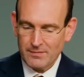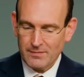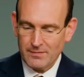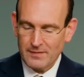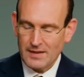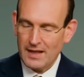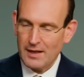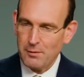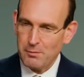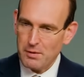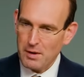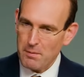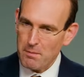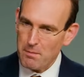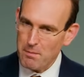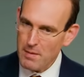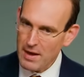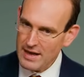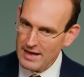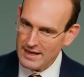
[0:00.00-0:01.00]
They can be
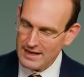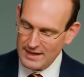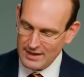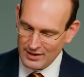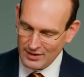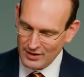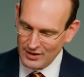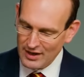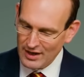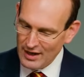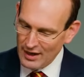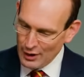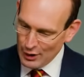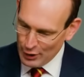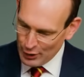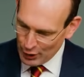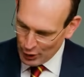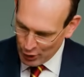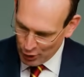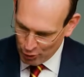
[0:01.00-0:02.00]
amazed
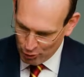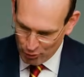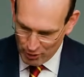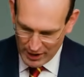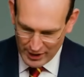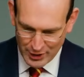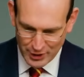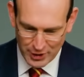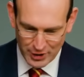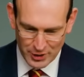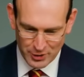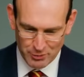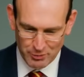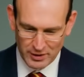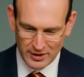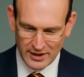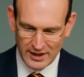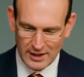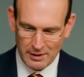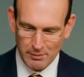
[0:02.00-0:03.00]
at a gracious
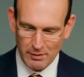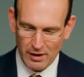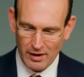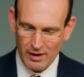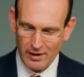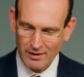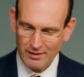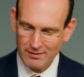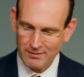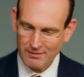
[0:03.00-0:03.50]
Redeemer